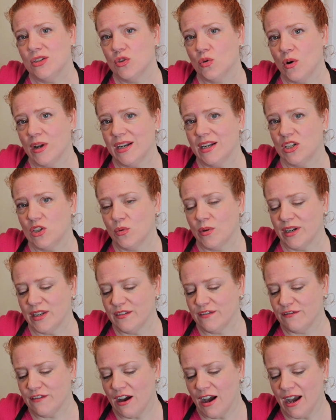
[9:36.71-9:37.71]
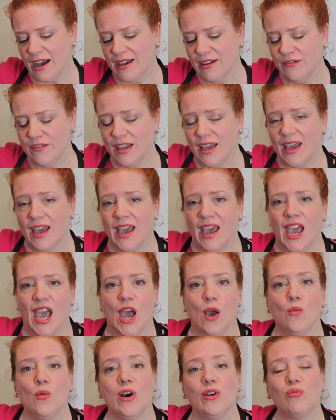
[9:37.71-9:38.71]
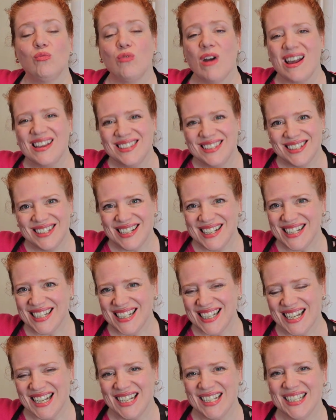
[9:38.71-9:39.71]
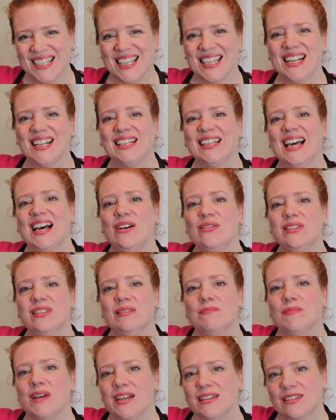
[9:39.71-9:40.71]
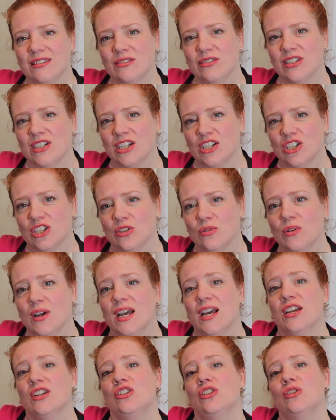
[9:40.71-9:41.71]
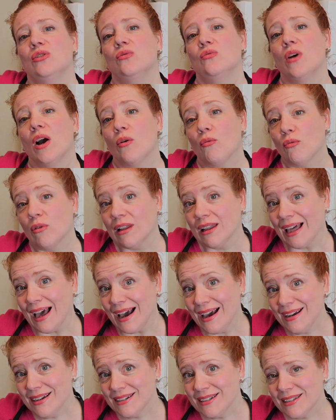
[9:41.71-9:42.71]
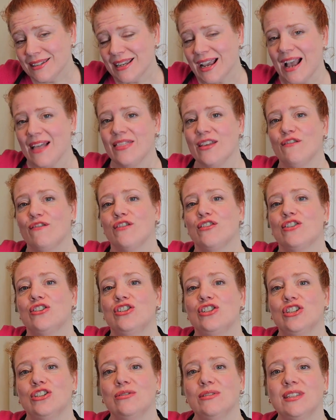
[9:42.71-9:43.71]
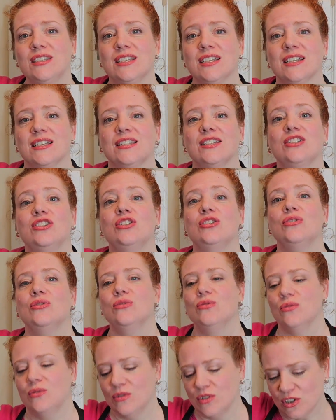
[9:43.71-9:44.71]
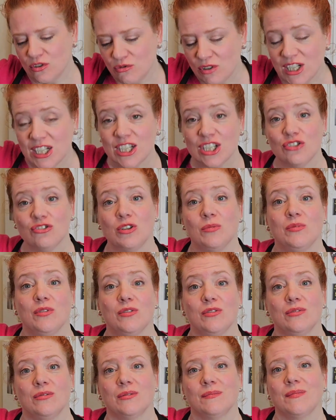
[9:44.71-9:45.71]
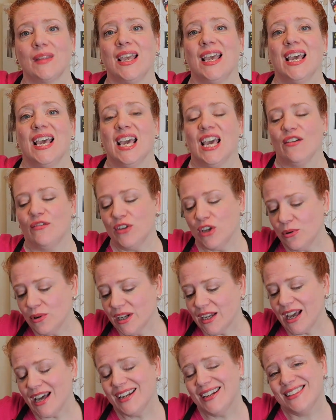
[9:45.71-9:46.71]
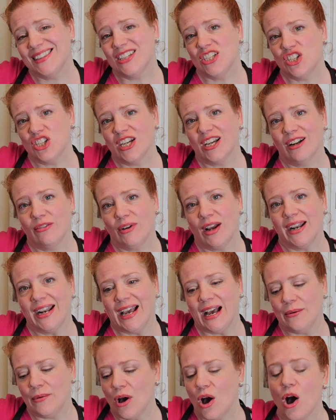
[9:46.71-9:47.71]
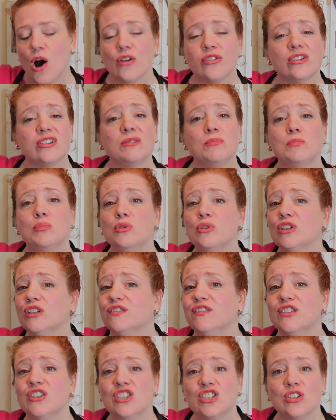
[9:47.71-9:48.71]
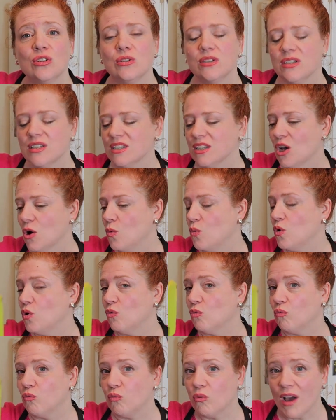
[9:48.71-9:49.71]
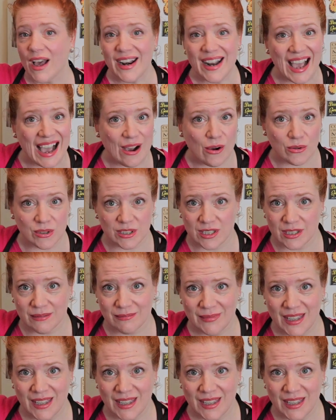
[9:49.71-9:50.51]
20, 25. And what resting does, it allows the muscle tissue to relax and then for the juices to redistribute. If you were to cut into this chicken right now, all those beautiful juices would run out